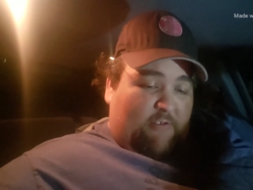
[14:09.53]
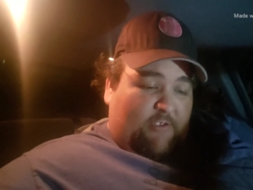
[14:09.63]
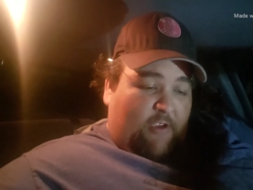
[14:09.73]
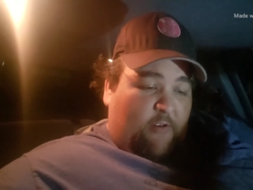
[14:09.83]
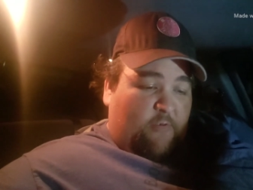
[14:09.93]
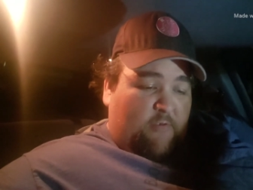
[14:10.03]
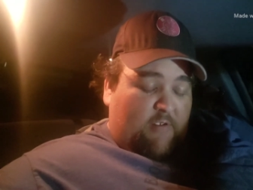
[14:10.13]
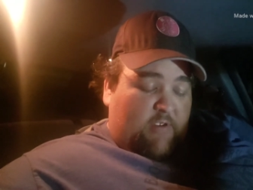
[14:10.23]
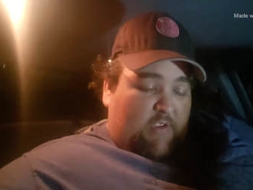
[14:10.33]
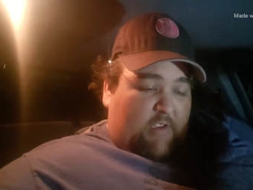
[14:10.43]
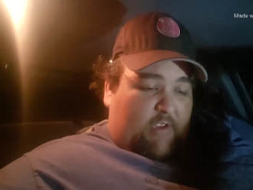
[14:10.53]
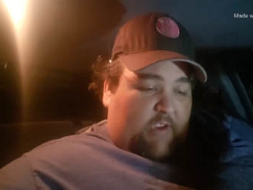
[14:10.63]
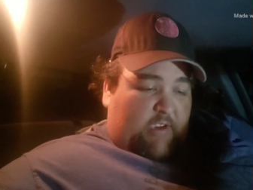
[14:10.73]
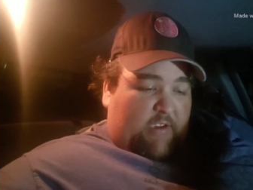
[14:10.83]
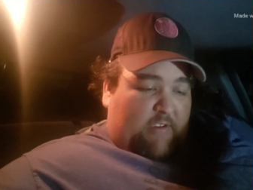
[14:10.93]
So
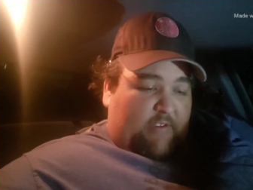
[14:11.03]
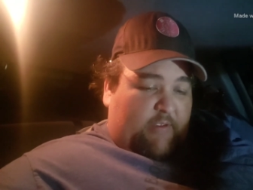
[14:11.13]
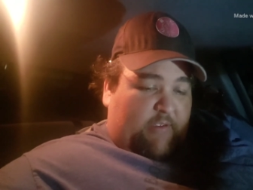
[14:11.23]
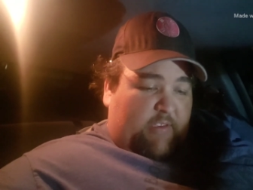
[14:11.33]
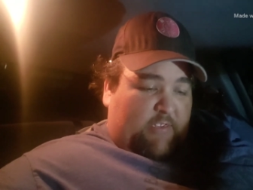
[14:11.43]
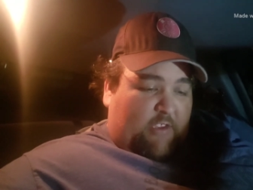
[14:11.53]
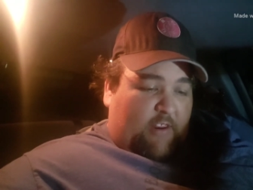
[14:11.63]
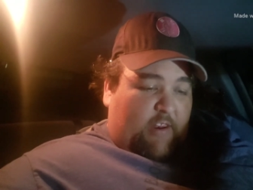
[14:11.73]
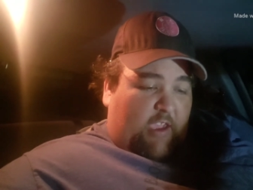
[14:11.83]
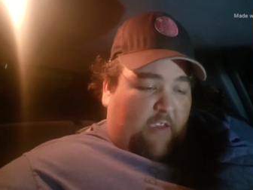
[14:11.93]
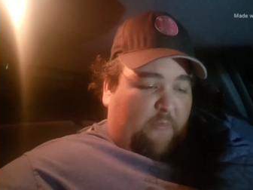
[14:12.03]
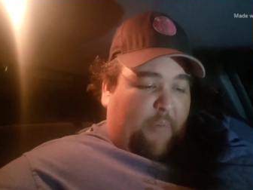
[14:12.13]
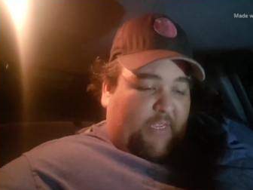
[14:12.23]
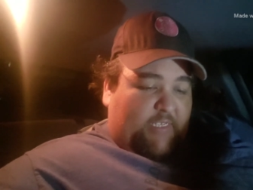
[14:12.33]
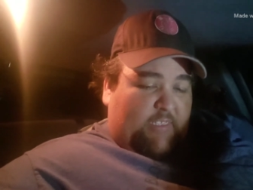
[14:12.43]
it's good enough.
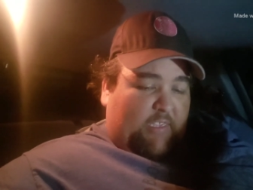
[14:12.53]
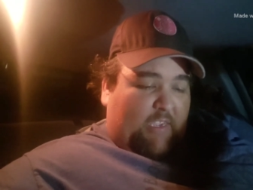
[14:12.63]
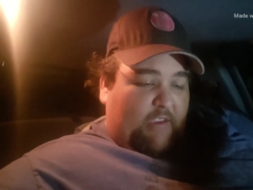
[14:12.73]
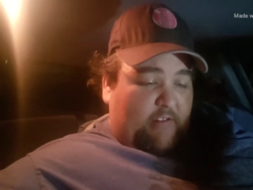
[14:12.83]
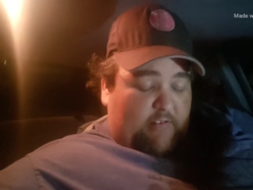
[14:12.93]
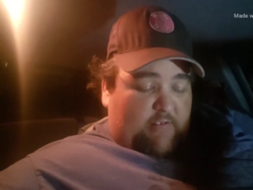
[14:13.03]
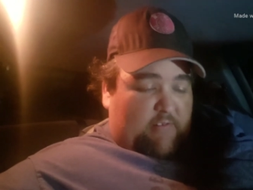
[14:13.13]
Basically,